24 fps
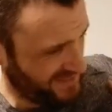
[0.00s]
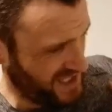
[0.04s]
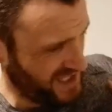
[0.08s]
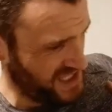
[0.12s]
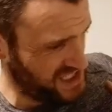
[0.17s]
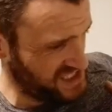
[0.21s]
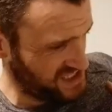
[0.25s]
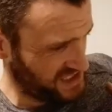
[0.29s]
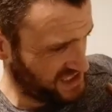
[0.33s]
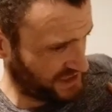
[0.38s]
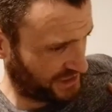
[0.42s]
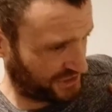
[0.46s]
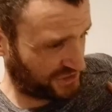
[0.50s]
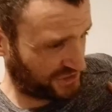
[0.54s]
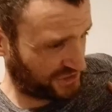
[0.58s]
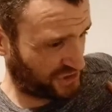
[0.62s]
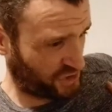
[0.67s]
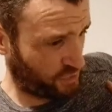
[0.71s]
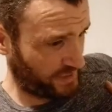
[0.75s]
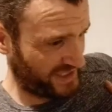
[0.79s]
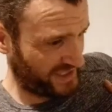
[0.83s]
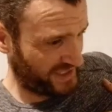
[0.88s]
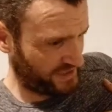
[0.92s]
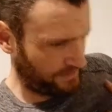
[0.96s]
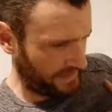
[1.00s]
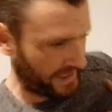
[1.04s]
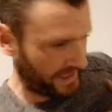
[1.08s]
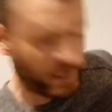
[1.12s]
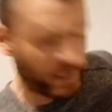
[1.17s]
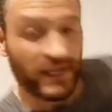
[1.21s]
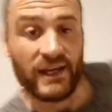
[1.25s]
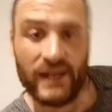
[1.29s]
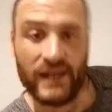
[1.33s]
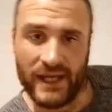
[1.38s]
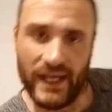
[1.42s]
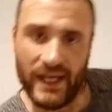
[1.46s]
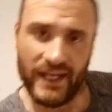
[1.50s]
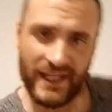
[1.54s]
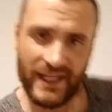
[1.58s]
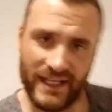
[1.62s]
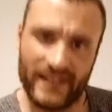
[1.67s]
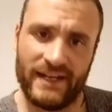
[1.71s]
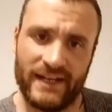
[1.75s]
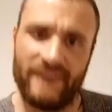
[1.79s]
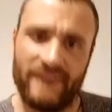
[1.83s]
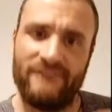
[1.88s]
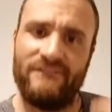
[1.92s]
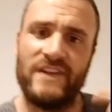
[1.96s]
excuse me. It
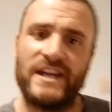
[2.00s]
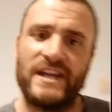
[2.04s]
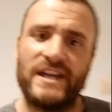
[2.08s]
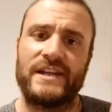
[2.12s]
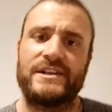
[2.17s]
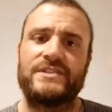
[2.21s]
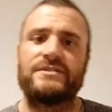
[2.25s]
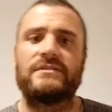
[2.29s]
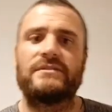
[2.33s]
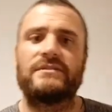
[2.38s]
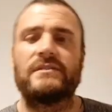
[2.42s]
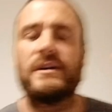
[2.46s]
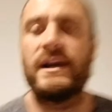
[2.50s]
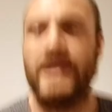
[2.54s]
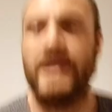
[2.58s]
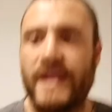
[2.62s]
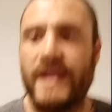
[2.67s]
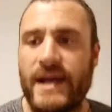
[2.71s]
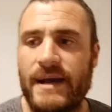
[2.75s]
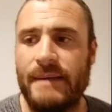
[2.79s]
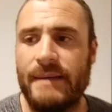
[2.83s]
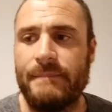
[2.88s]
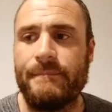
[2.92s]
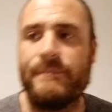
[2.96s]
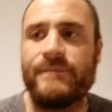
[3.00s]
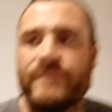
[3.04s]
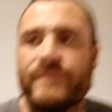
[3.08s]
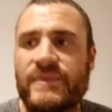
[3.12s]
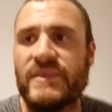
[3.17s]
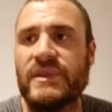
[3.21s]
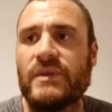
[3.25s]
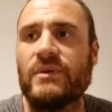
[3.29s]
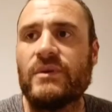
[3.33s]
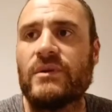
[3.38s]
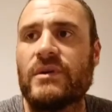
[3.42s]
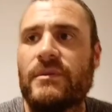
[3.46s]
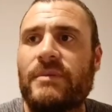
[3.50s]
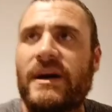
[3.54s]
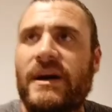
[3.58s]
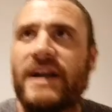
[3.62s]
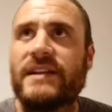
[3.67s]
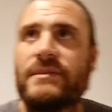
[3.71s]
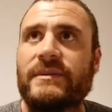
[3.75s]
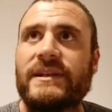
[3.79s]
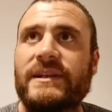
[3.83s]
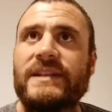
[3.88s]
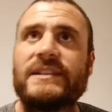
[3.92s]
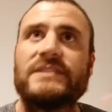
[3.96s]
can affect your neural
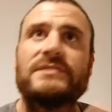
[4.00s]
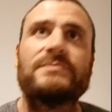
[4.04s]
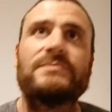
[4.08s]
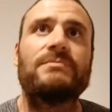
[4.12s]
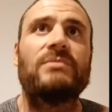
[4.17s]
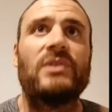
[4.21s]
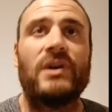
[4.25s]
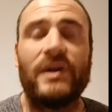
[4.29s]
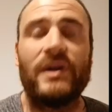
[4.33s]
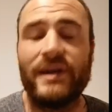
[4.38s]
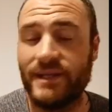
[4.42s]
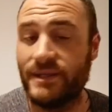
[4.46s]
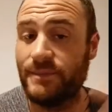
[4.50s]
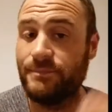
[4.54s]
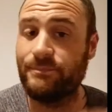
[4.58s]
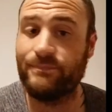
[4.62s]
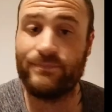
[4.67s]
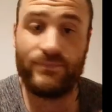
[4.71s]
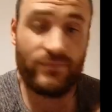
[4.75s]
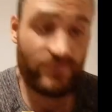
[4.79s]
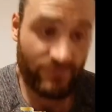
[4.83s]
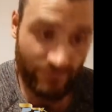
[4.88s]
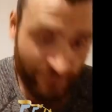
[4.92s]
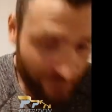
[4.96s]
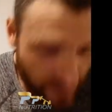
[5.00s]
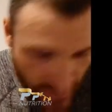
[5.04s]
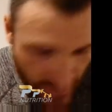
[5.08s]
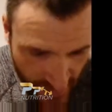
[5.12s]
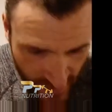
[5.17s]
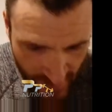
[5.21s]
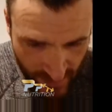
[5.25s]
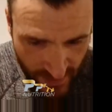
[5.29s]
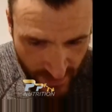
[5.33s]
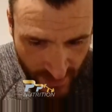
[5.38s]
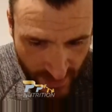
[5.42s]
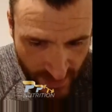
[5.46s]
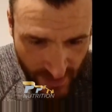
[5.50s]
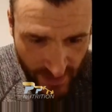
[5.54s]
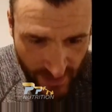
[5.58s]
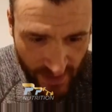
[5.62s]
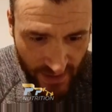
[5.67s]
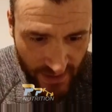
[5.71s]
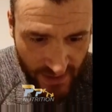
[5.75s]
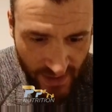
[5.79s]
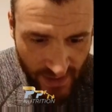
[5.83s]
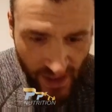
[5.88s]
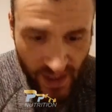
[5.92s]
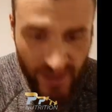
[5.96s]
pathways by
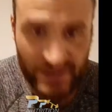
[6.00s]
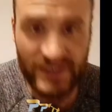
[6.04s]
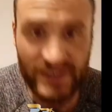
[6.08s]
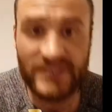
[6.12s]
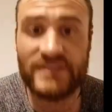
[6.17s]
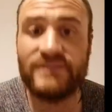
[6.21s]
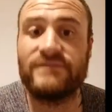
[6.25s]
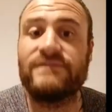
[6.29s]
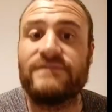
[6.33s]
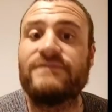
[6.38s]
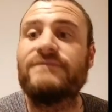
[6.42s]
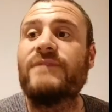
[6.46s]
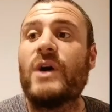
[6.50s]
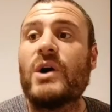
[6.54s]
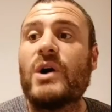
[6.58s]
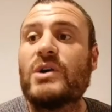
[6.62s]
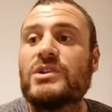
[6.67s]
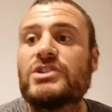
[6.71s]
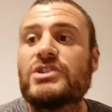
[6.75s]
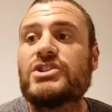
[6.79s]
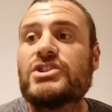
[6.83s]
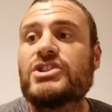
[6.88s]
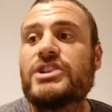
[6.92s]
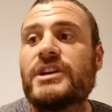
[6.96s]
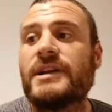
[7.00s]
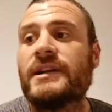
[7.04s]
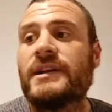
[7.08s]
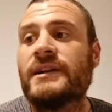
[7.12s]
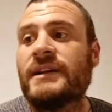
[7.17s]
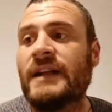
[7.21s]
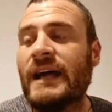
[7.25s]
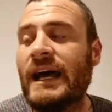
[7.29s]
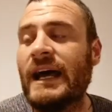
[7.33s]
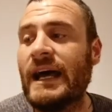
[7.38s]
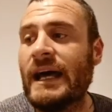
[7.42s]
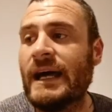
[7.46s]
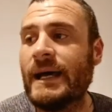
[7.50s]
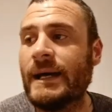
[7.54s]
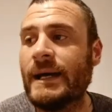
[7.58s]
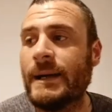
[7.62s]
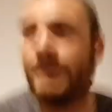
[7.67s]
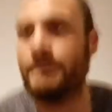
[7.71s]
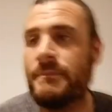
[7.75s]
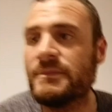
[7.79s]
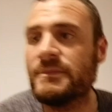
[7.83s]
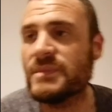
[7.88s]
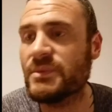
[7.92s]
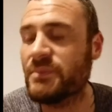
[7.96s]
cognitive function.
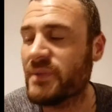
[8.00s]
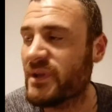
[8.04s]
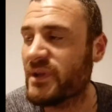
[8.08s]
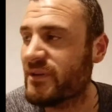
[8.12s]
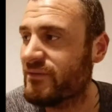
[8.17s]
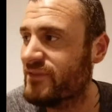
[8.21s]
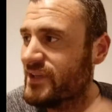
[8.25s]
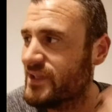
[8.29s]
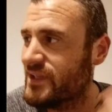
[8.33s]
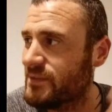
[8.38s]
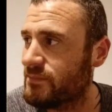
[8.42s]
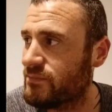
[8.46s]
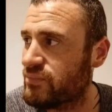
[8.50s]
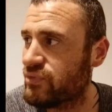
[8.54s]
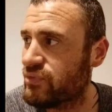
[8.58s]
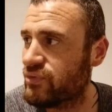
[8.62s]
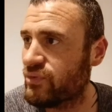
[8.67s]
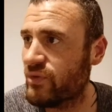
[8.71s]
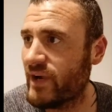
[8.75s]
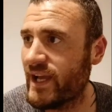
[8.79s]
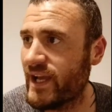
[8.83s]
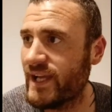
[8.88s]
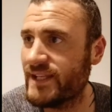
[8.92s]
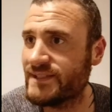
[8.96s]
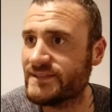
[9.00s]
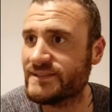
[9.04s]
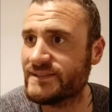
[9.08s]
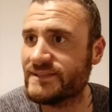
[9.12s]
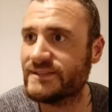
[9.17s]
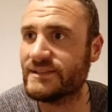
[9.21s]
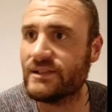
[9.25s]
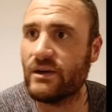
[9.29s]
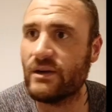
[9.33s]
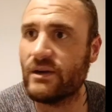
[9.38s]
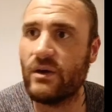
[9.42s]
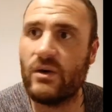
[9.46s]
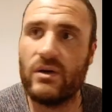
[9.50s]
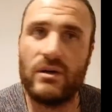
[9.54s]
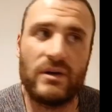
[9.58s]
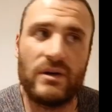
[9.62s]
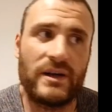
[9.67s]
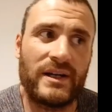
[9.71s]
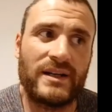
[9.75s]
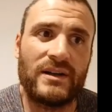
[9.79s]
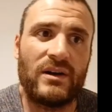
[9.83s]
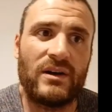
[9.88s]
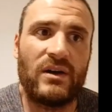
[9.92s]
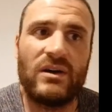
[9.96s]
You can feel depressed, or it
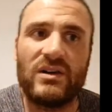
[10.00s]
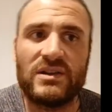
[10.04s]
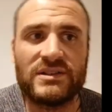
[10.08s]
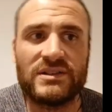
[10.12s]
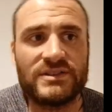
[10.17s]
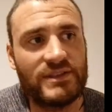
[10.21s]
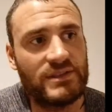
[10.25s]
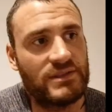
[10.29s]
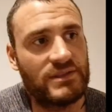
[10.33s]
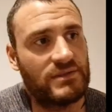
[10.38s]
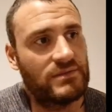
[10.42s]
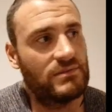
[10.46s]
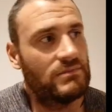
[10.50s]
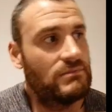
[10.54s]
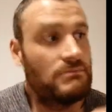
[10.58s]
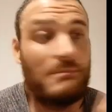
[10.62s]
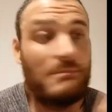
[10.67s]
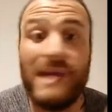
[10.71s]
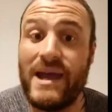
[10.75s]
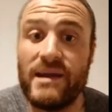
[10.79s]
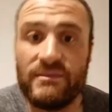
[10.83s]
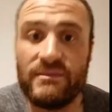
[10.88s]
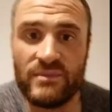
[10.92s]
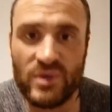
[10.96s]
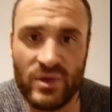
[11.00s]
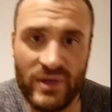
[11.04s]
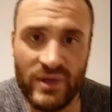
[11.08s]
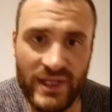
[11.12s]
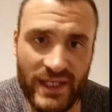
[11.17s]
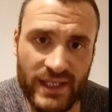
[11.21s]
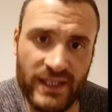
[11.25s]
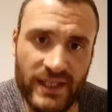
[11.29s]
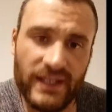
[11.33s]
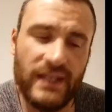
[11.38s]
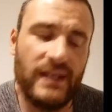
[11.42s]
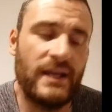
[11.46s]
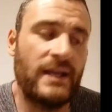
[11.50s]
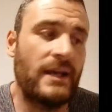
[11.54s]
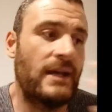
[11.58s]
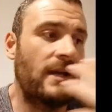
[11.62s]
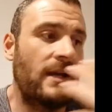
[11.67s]
can alter your memory.